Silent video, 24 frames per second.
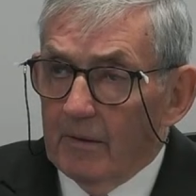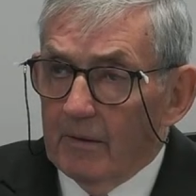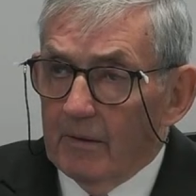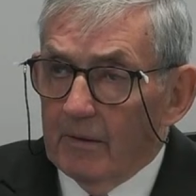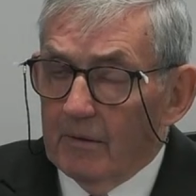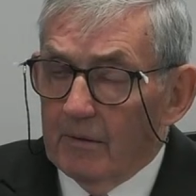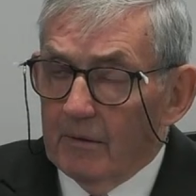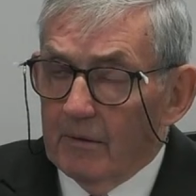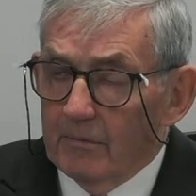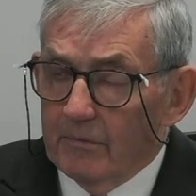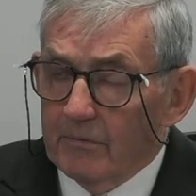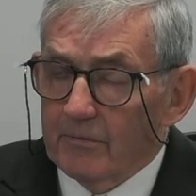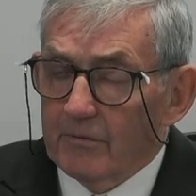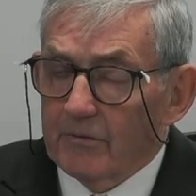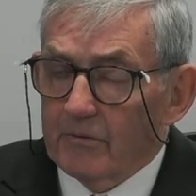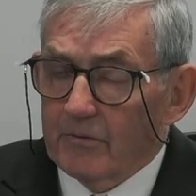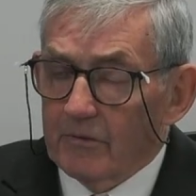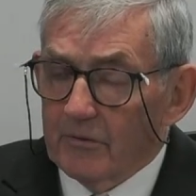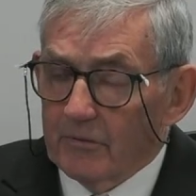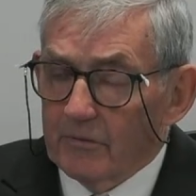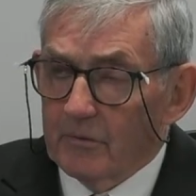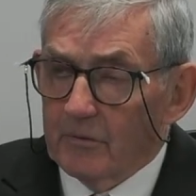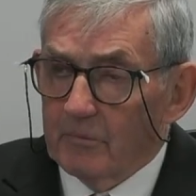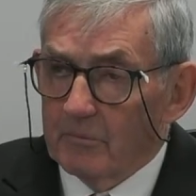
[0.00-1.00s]
the
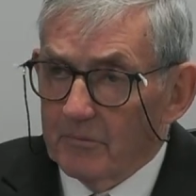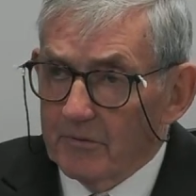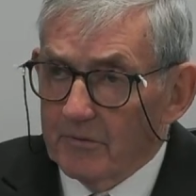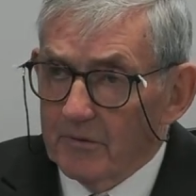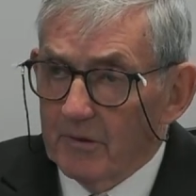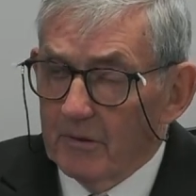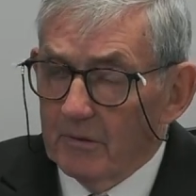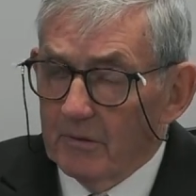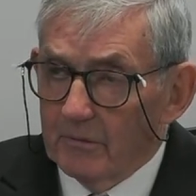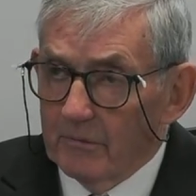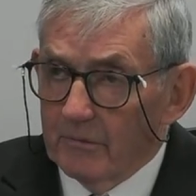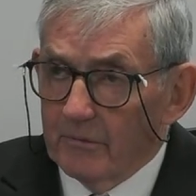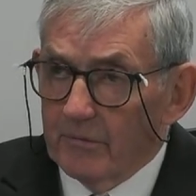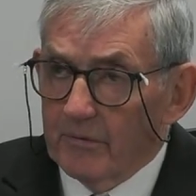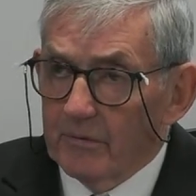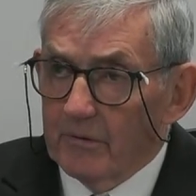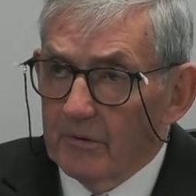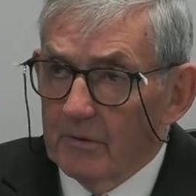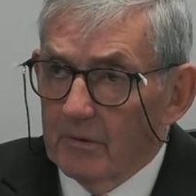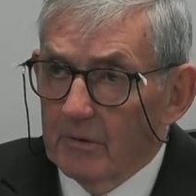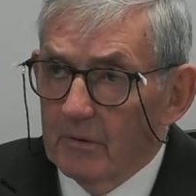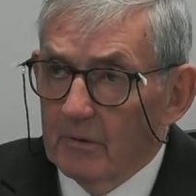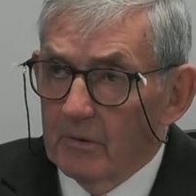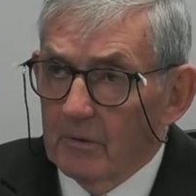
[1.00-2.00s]
officers themselves
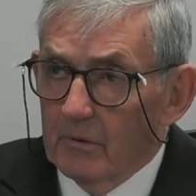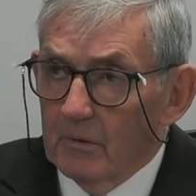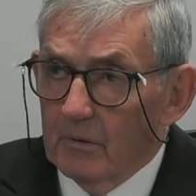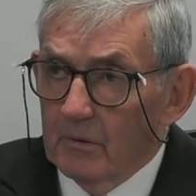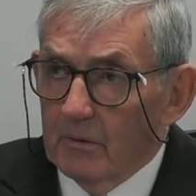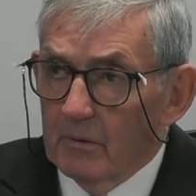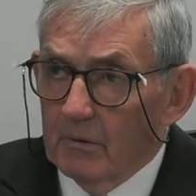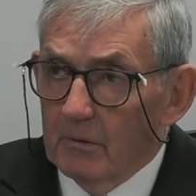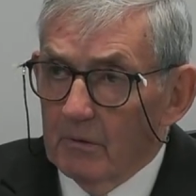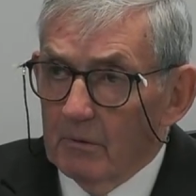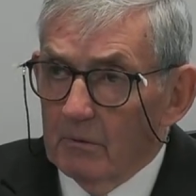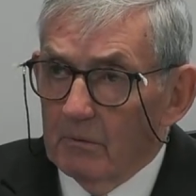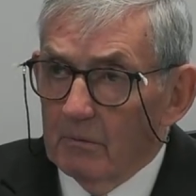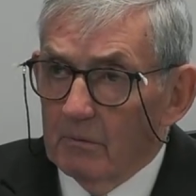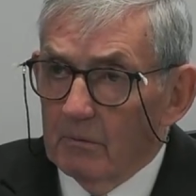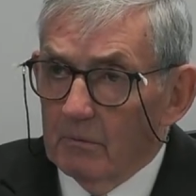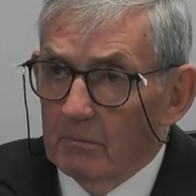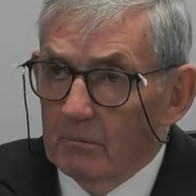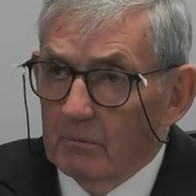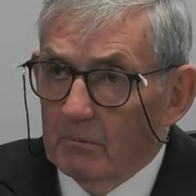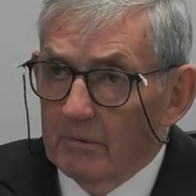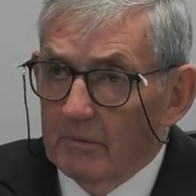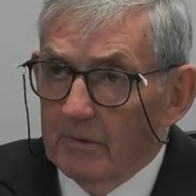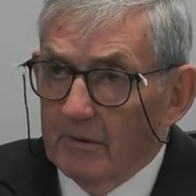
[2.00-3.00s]

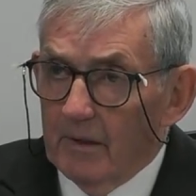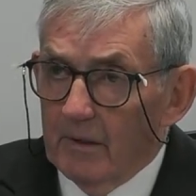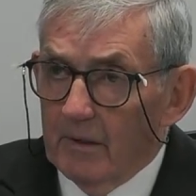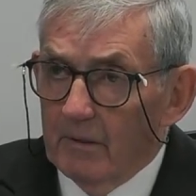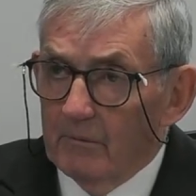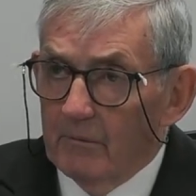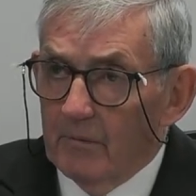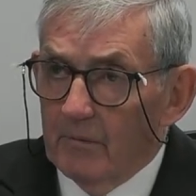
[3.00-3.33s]
would have